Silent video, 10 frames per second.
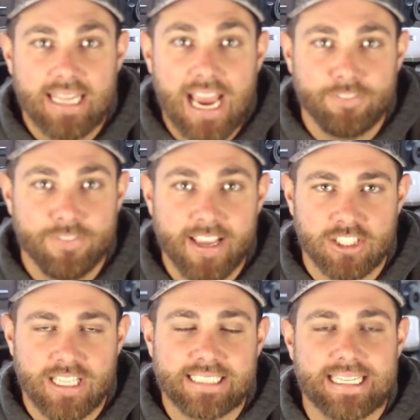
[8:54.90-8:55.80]
that
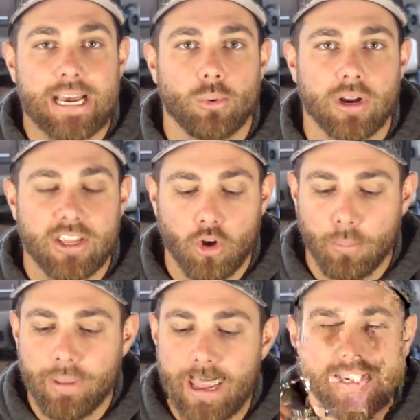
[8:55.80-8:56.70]
fish. That's how it would
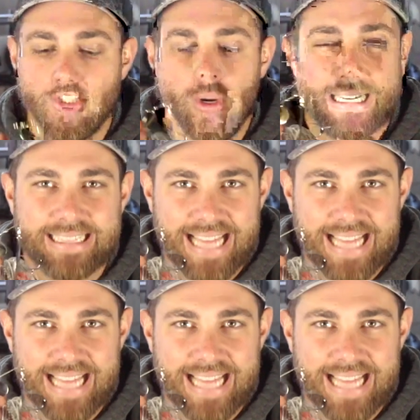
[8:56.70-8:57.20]
kill a bait. So in